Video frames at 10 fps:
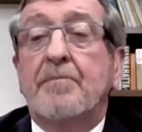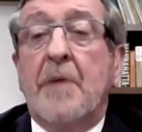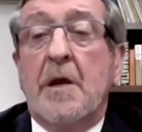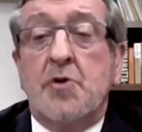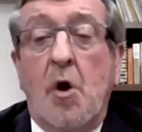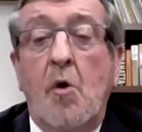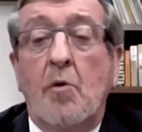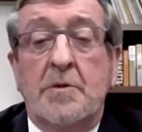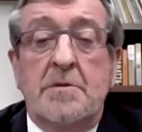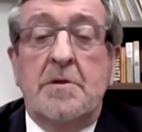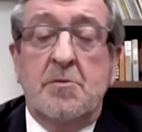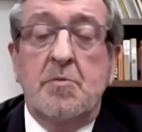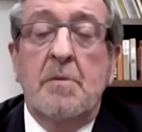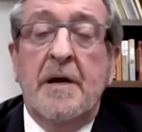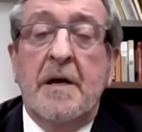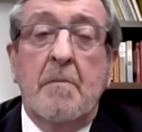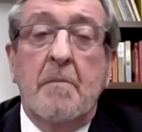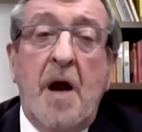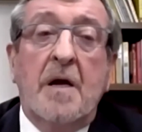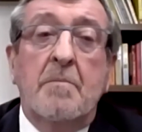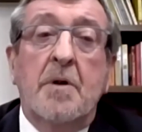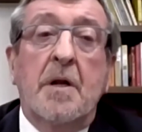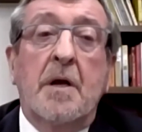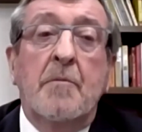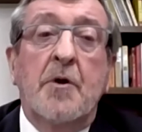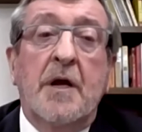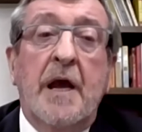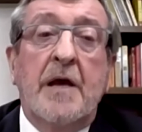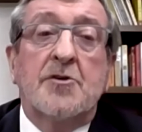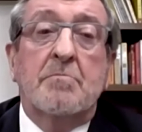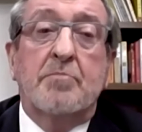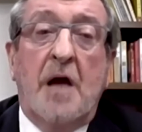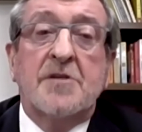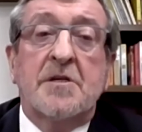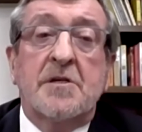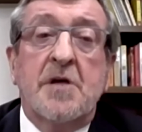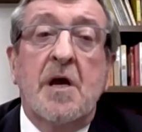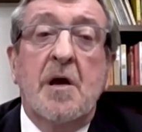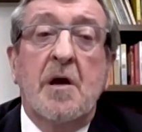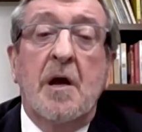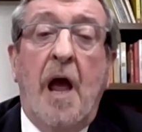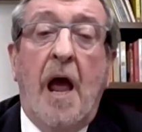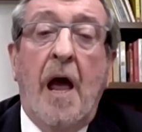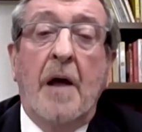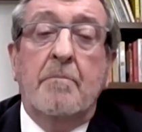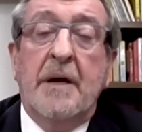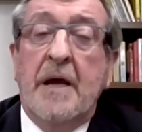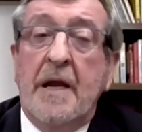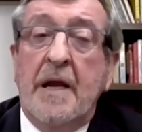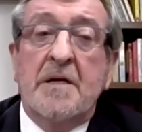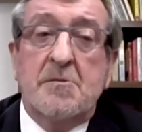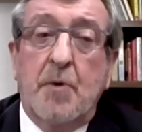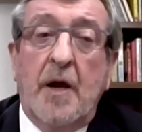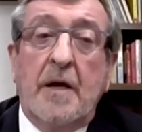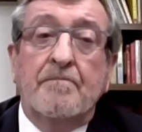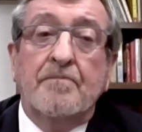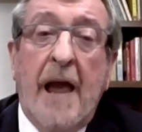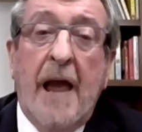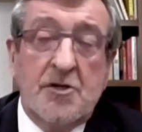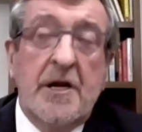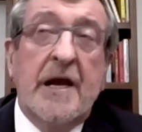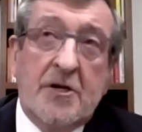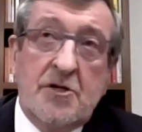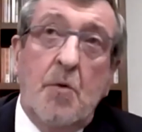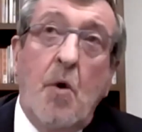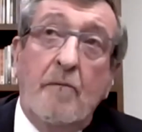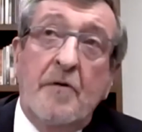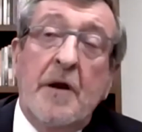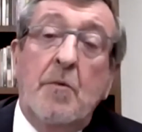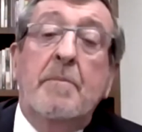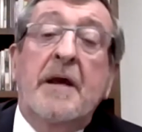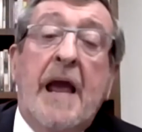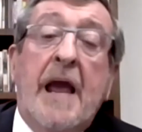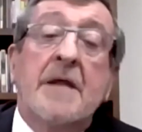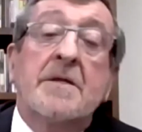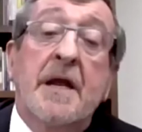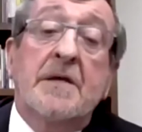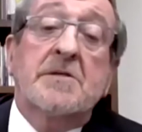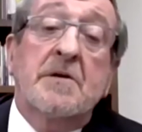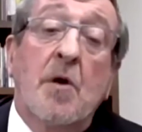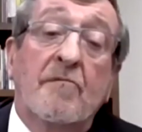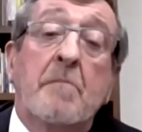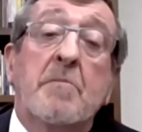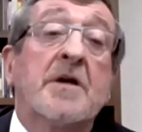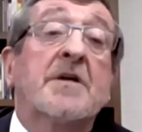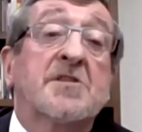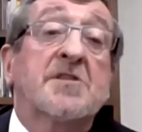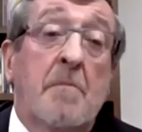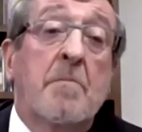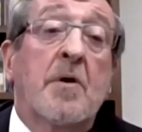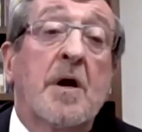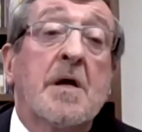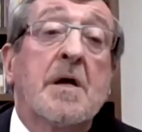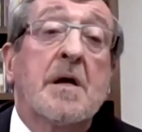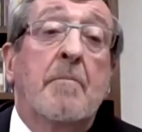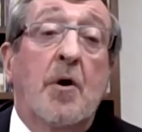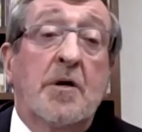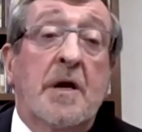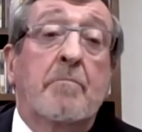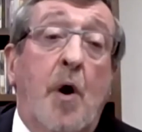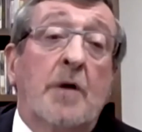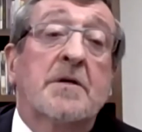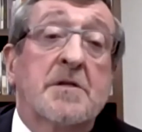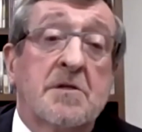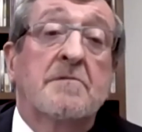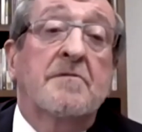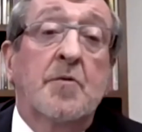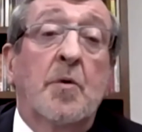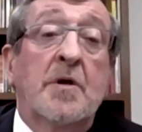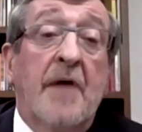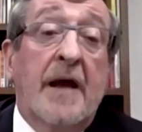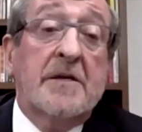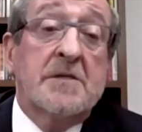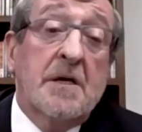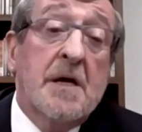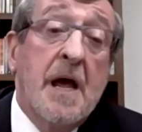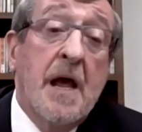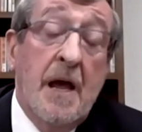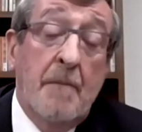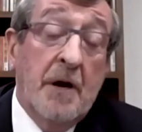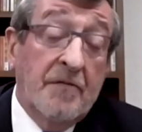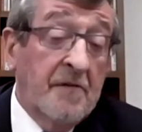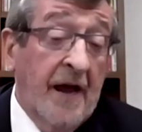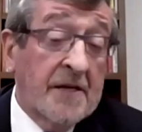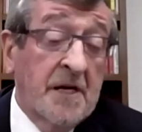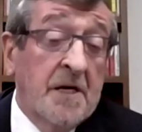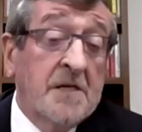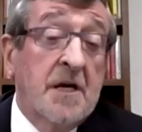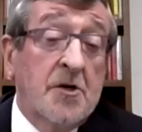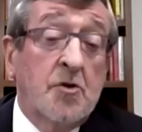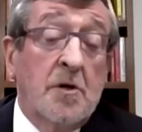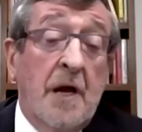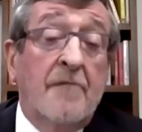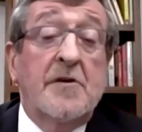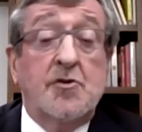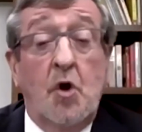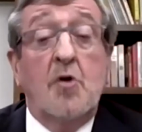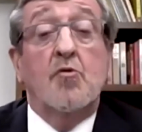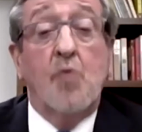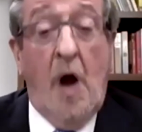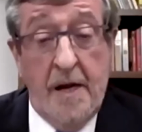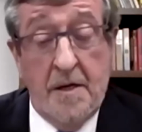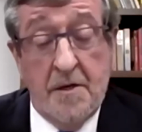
So this will be a remarkable communication process beginning in the spring. Actually, hopefully will begin in November and December about the importance of doing the vaccine. But if the vaccine is issued, if it's done right